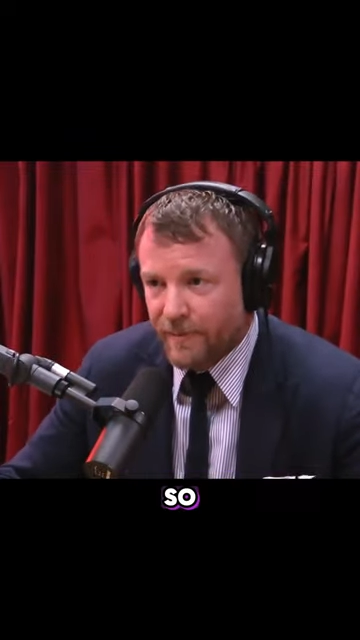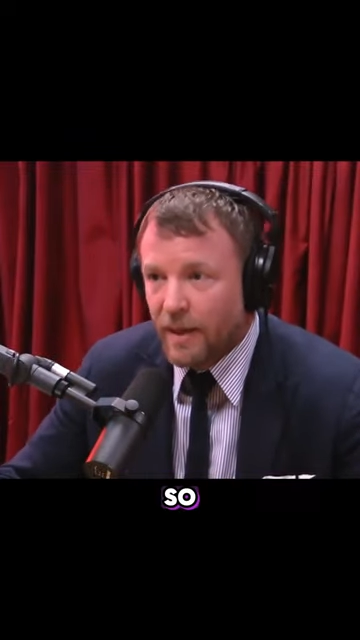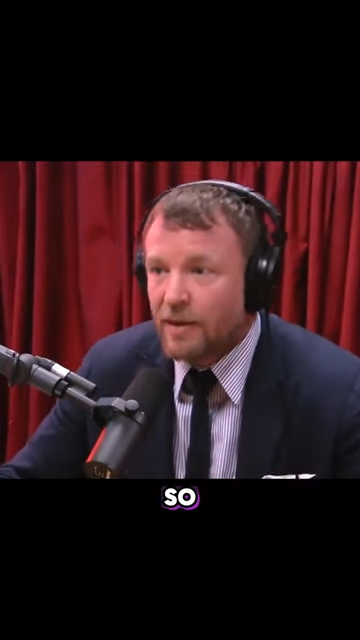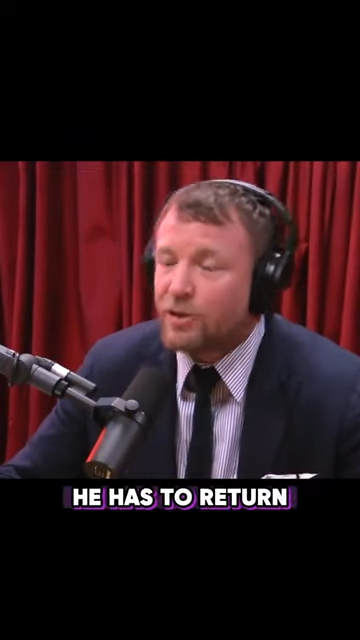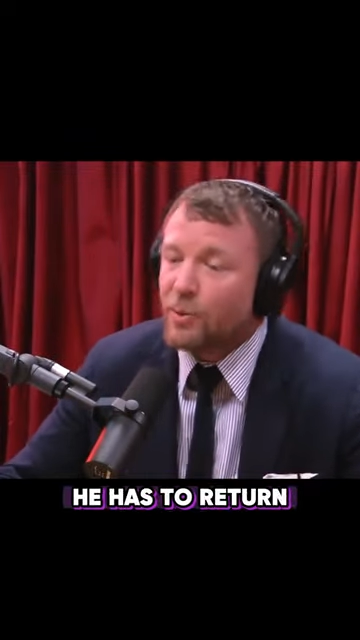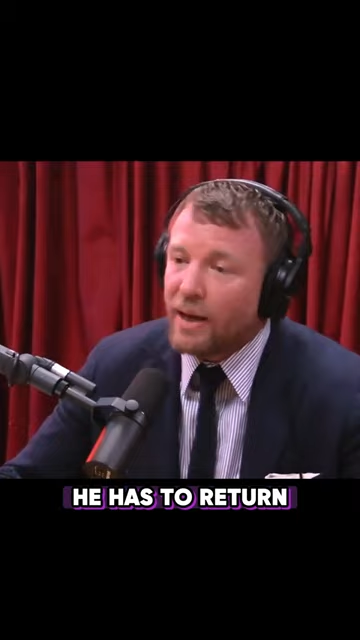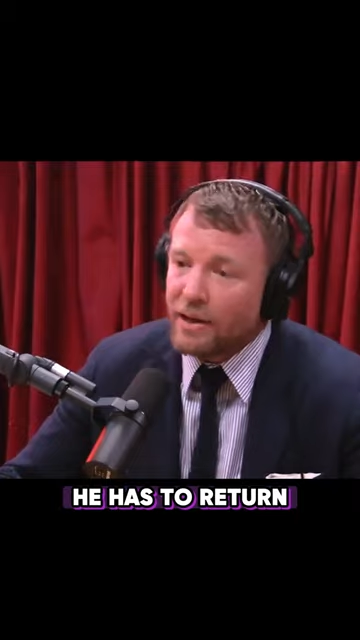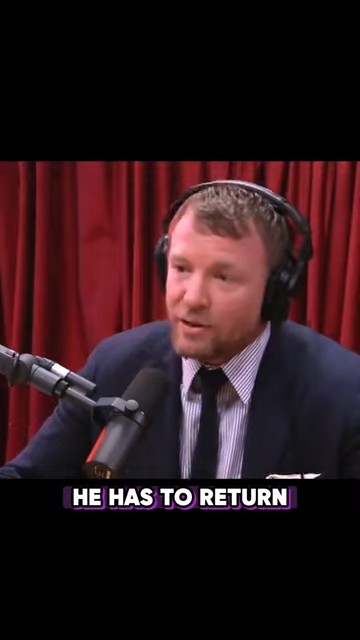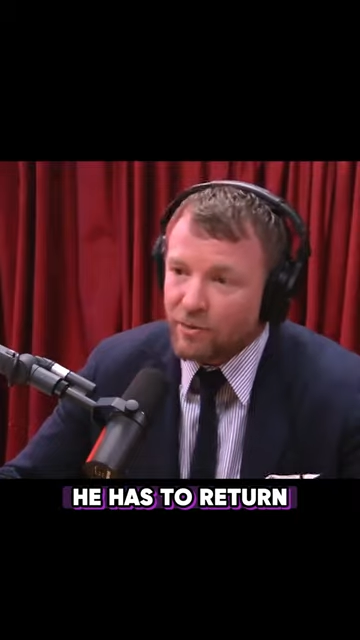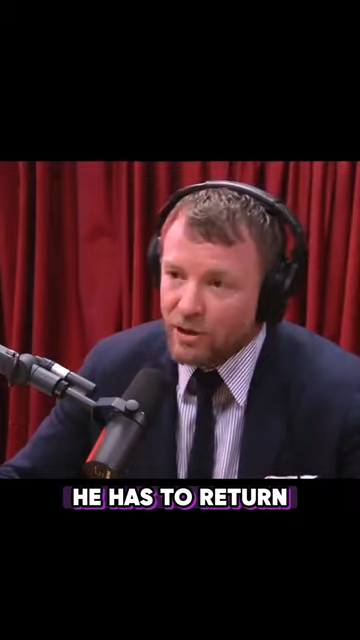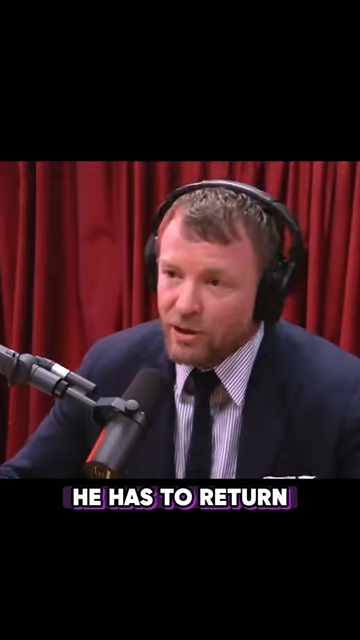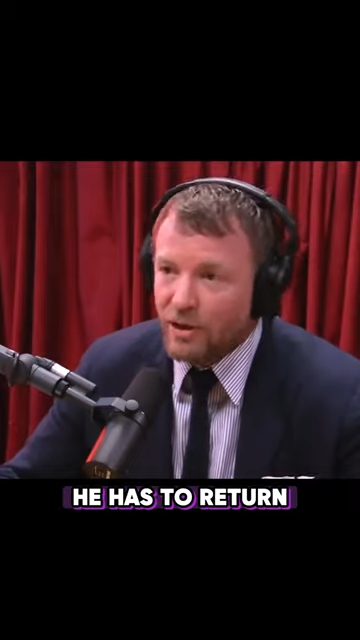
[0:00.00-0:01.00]
So he has
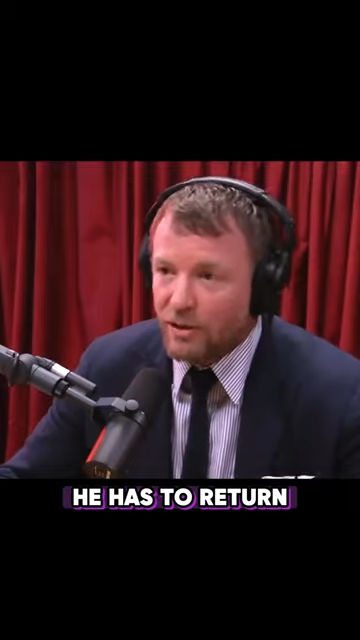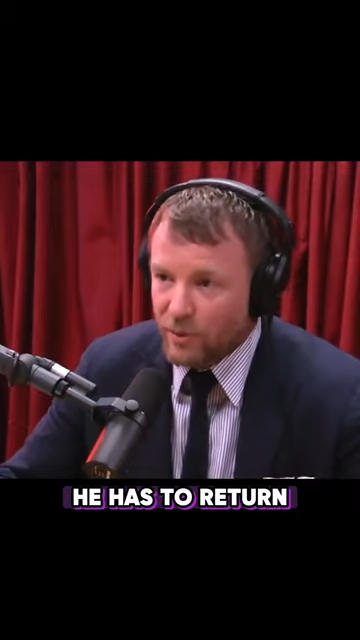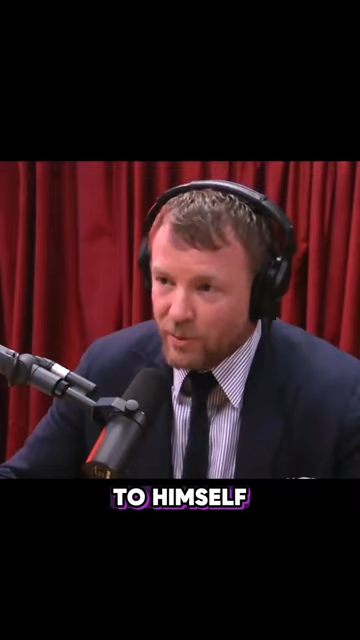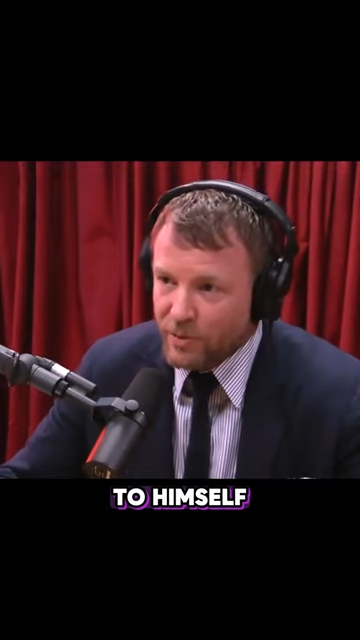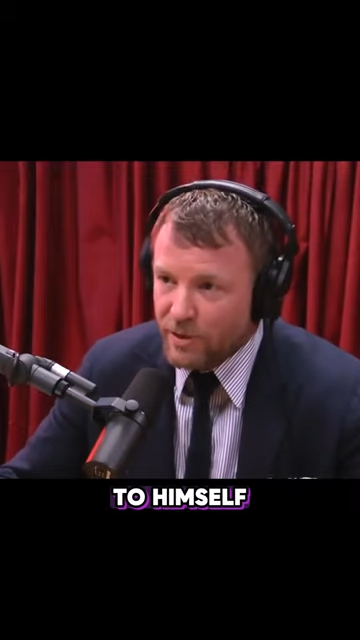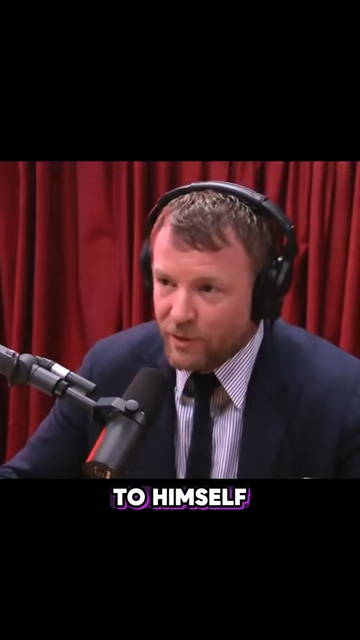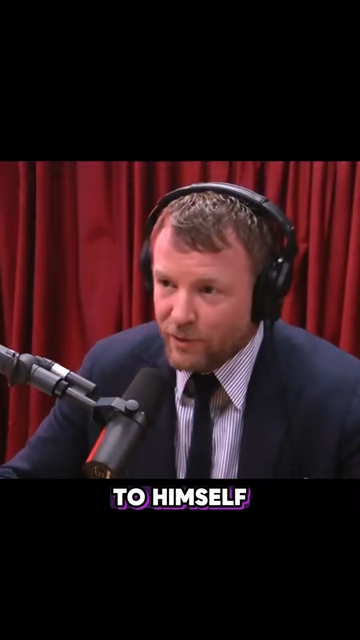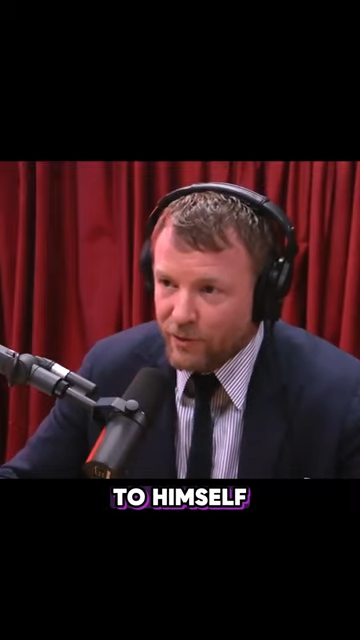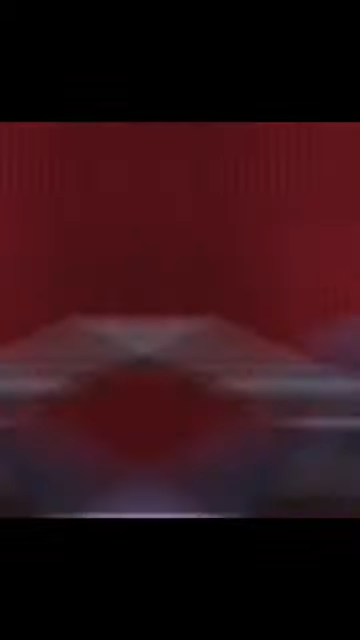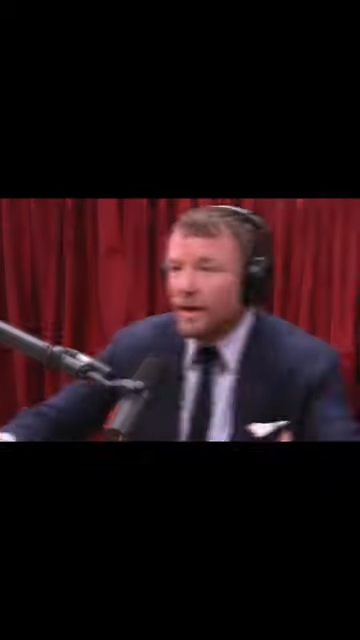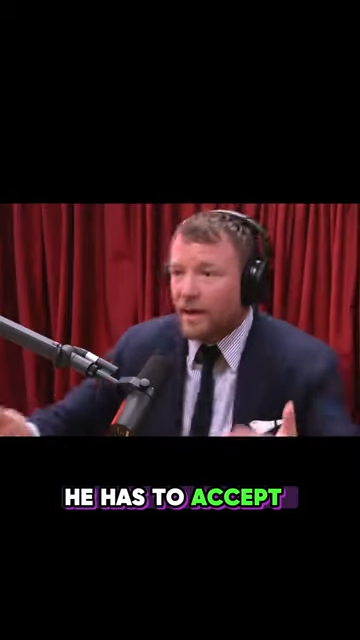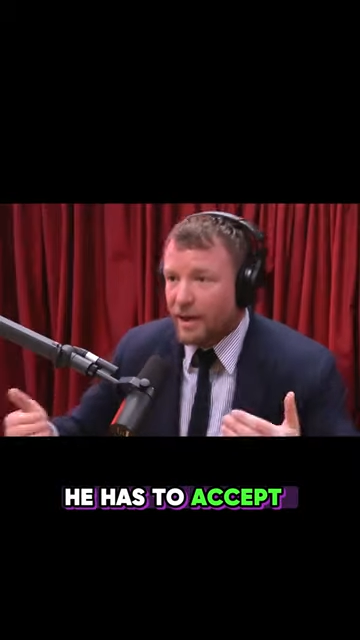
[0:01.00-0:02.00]
to return to himself.
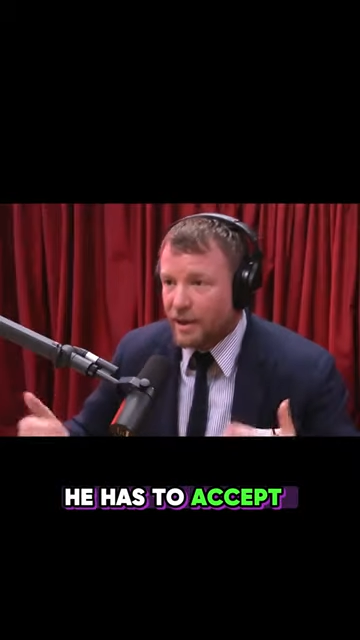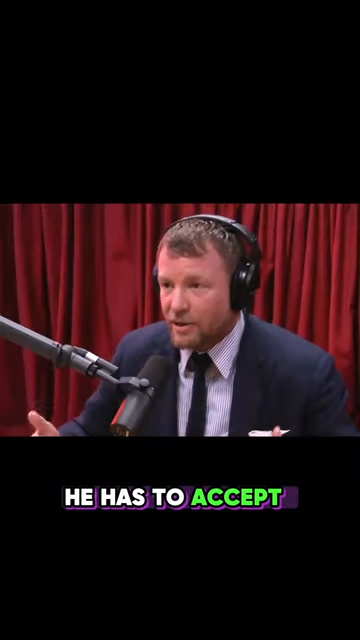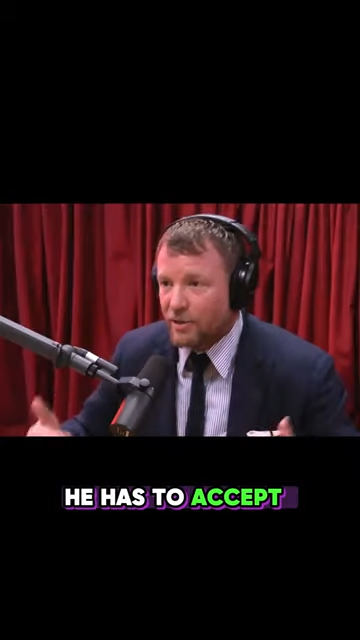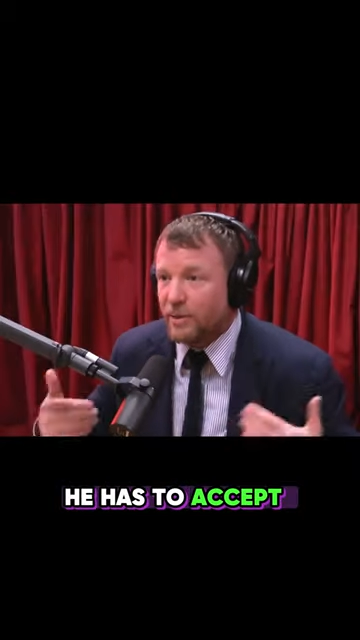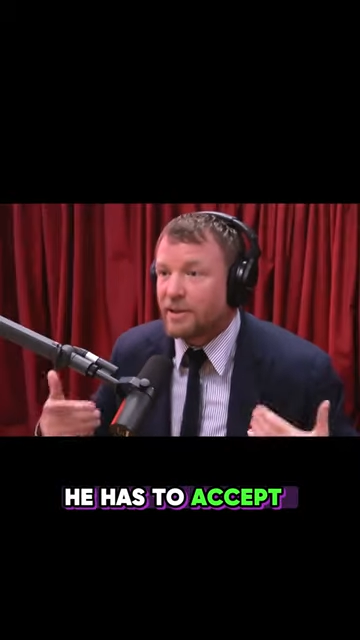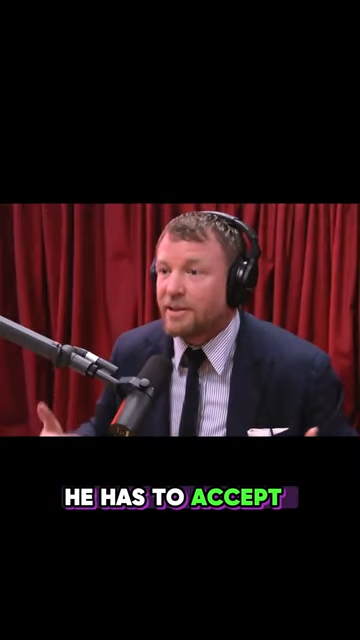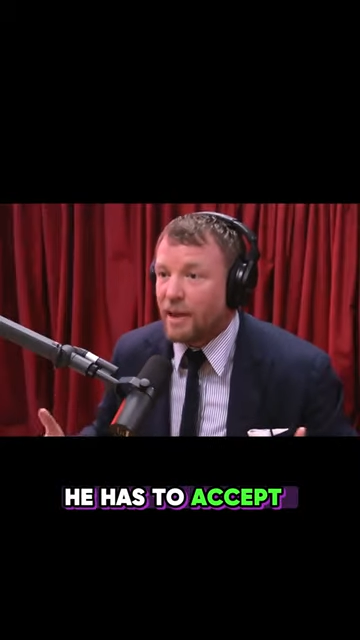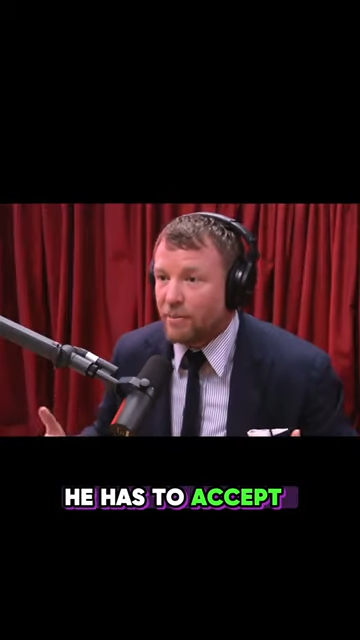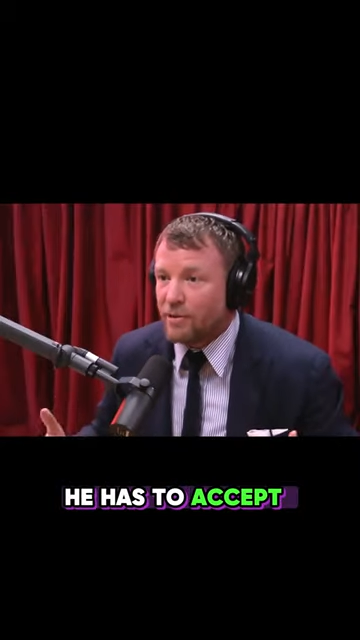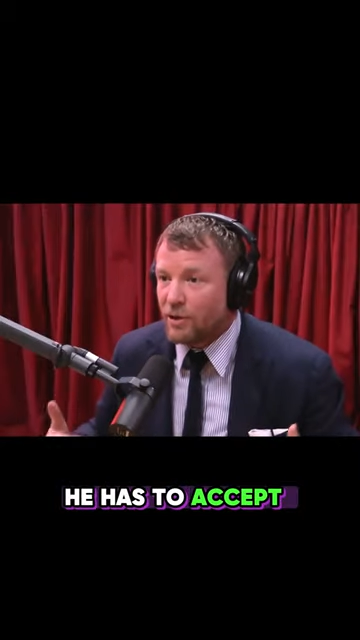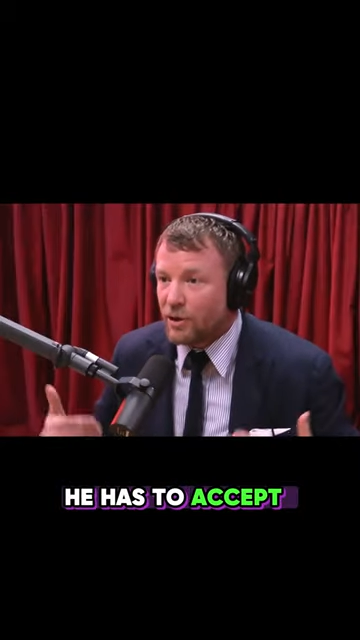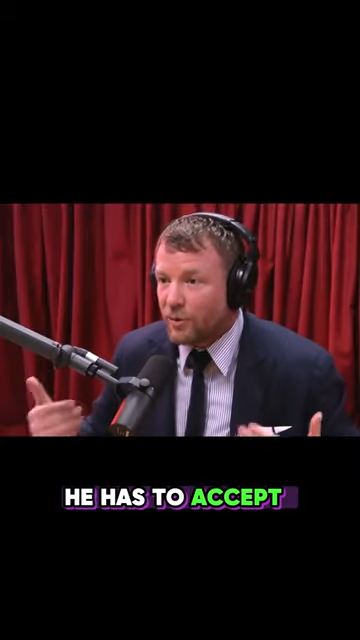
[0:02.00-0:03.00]
He has to
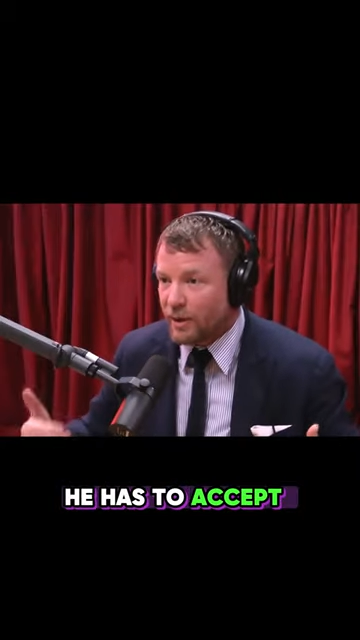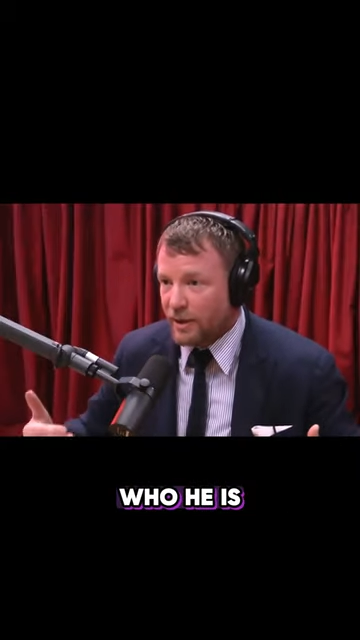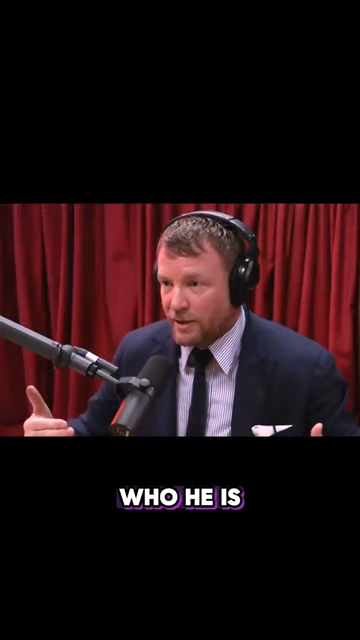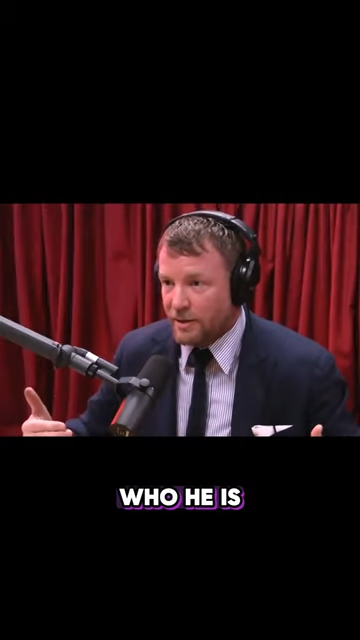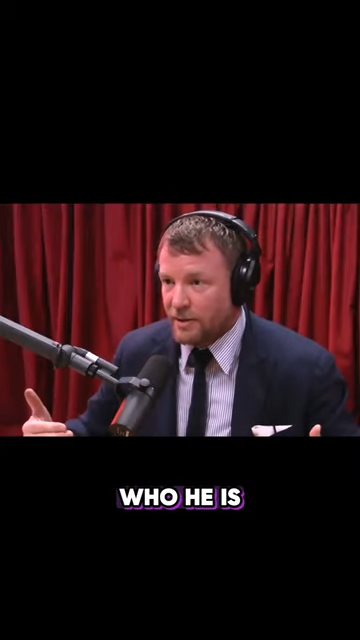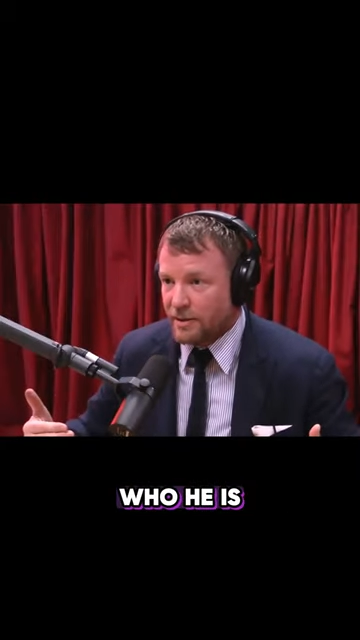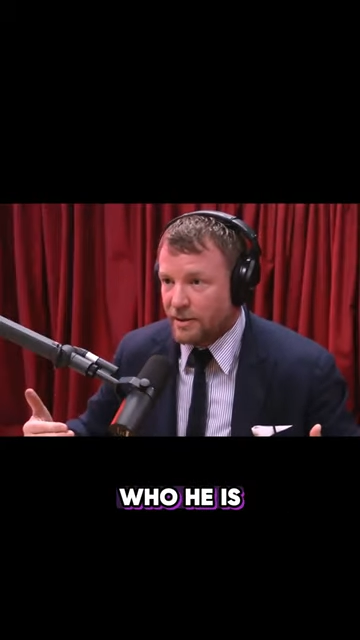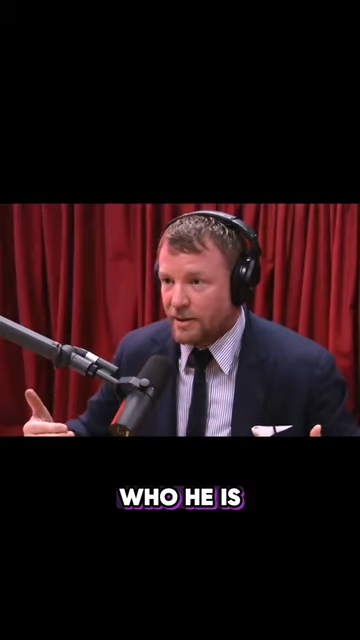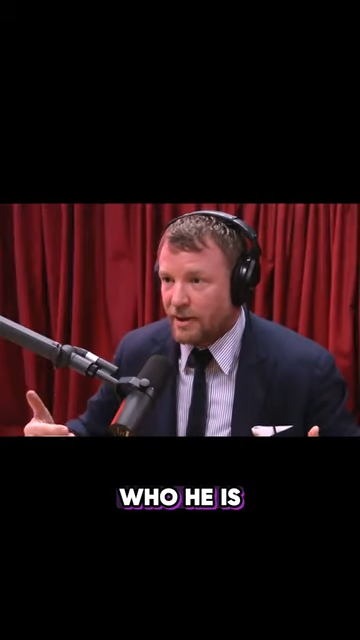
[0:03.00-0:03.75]
accept who he is.